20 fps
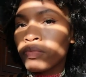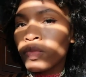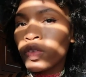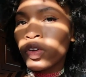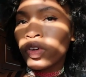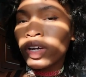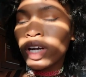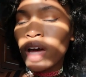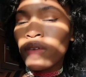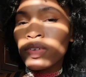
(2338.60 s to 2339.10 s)

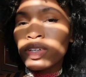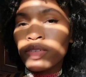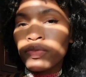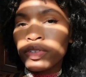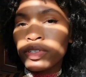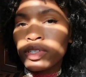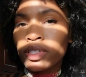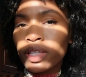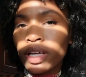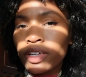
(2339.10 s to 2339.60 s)
you're going to have a
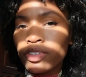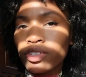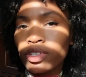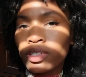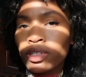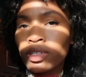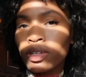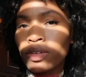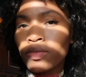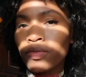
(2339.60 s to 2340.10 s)
different
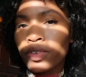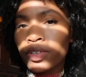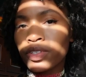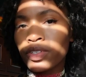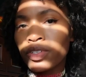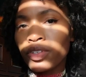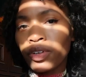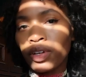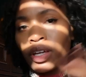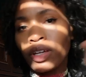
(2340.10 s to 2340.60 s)
selection
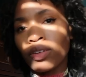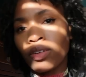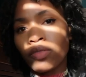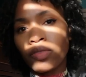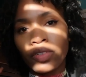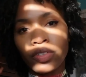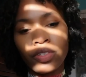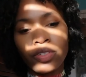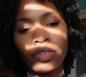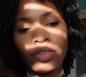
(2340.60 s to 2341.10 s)
versus your Kindle
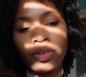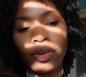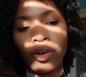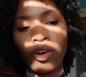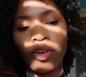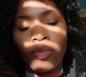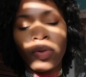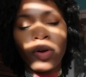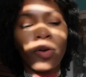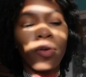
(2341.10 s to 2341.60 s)
versus your
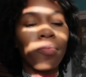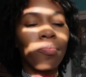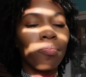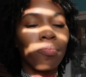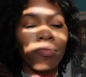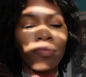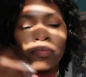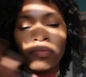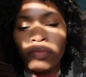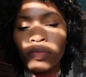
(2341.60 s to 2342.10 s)
Kobo.
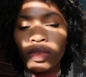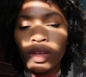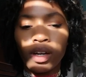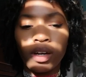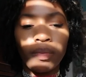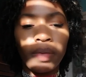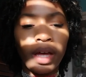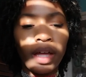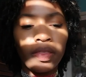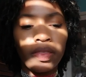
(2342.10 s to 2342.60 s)
Not
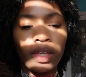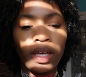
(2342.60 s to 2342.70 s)
a bad